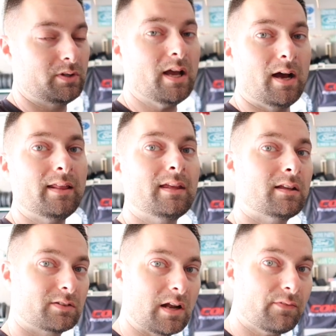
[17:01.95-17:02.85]
yeah, I think
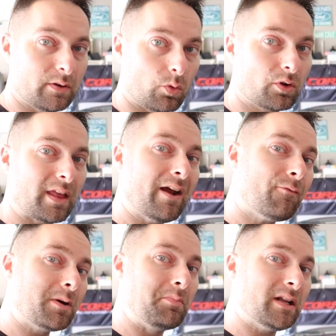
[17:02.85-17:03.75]
it's definitely worth
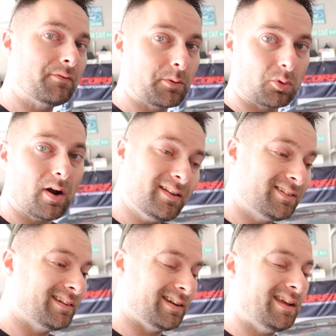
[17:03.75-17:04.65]
every bit of the
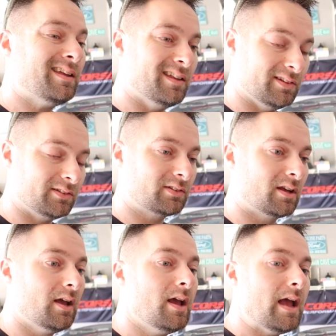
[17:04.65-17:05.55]
price that it is.
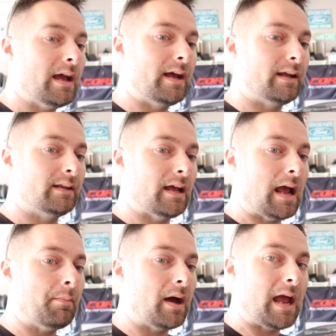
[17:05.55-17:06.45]
And
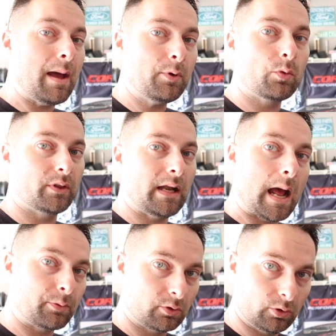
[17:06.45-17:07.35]
am I happy with it?
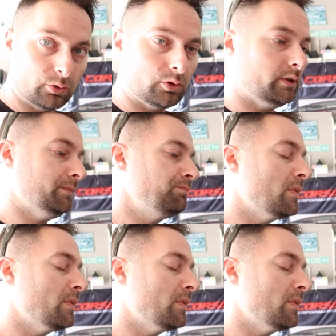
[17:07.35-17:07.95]
Absolutely.